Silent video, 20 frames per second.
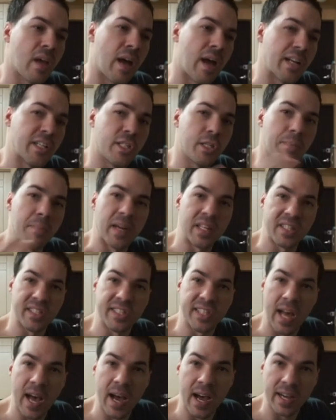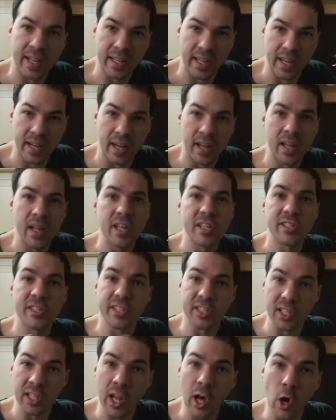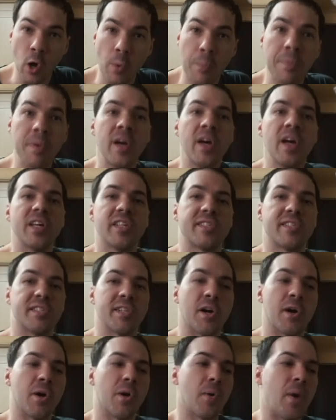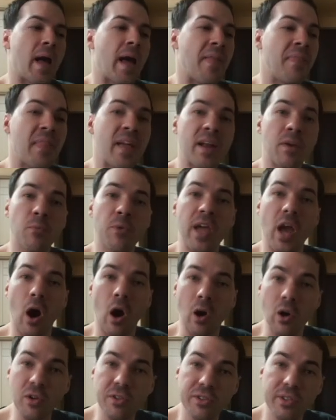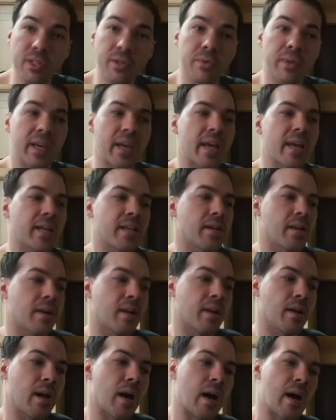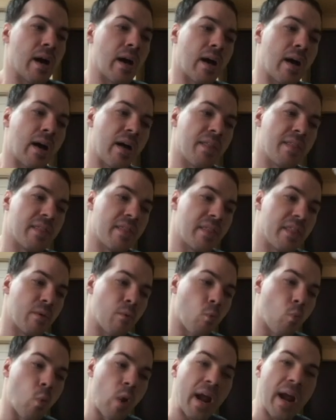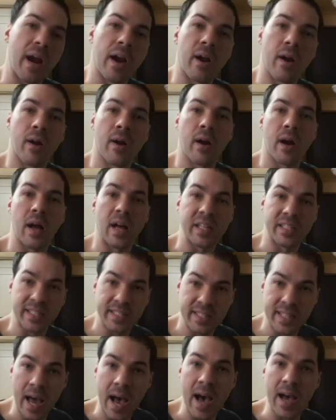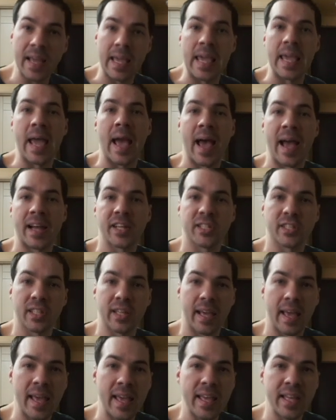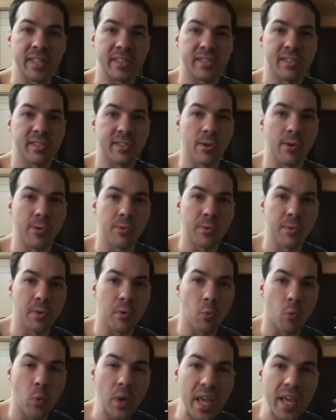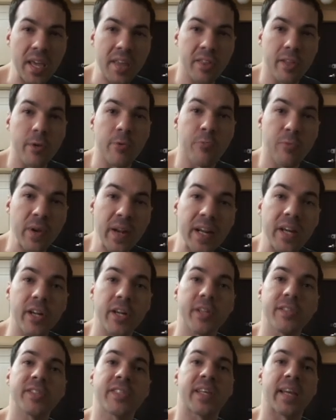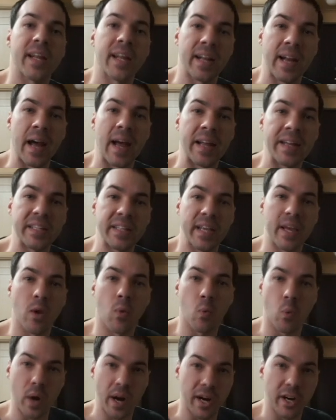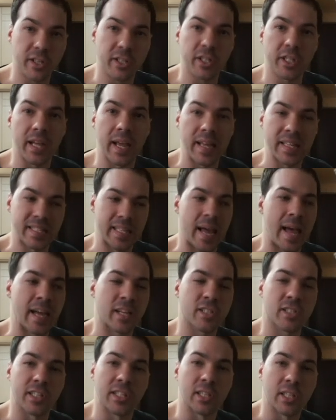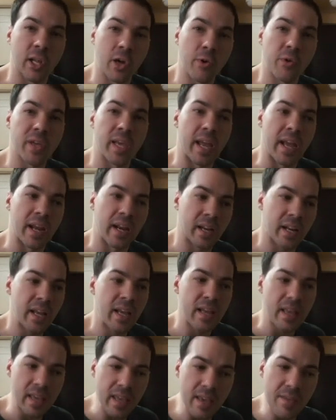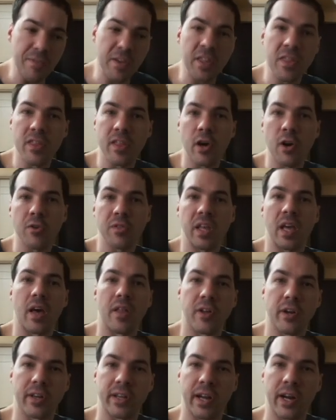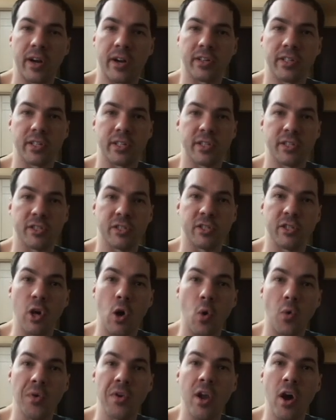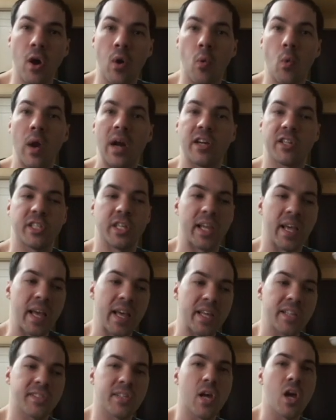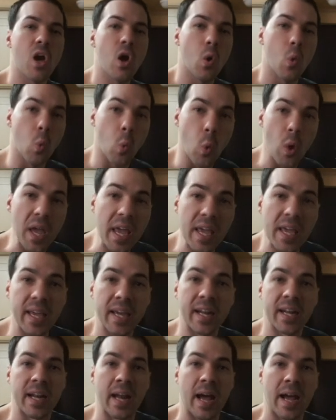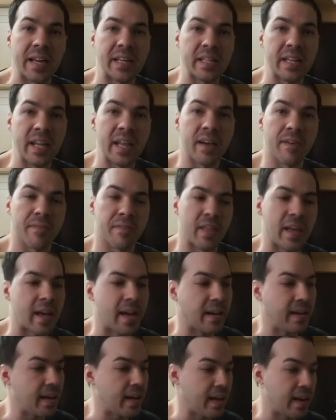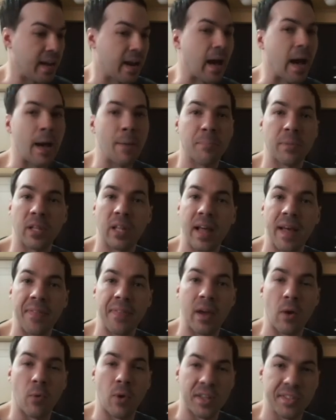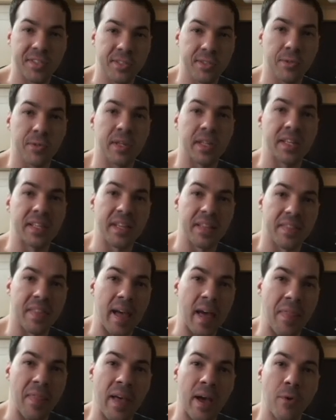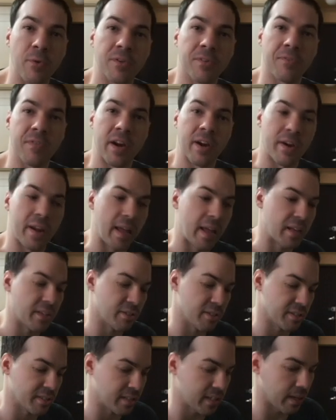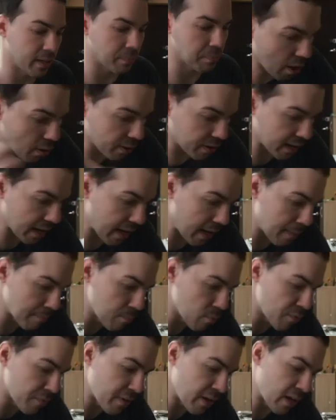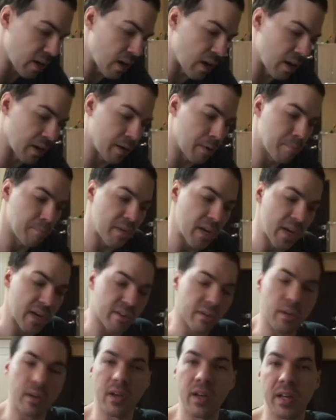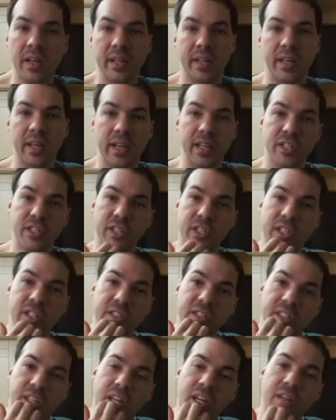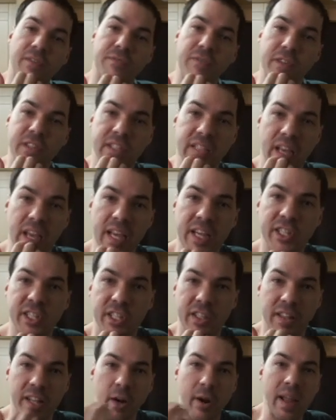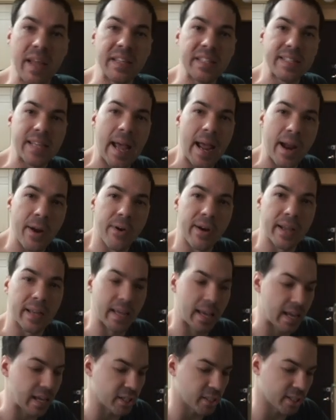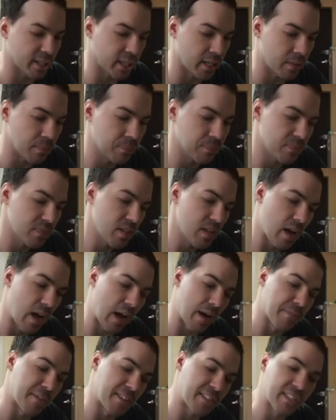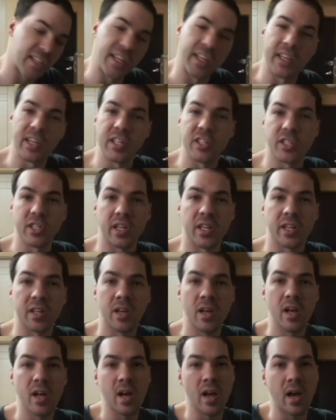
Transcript: Hachimanzaka Slope. So, and then we also get where Asahi actually is. So we, the readers, get an idea where she is actually located. Even though the other characters don't know where she is, we get an idea of that, and I'm glad that Watsuki did that. That was very interesting. Okay, moving on. Byakuya and Kenshin's confrontation, their interrogation. Obviously, Kenshin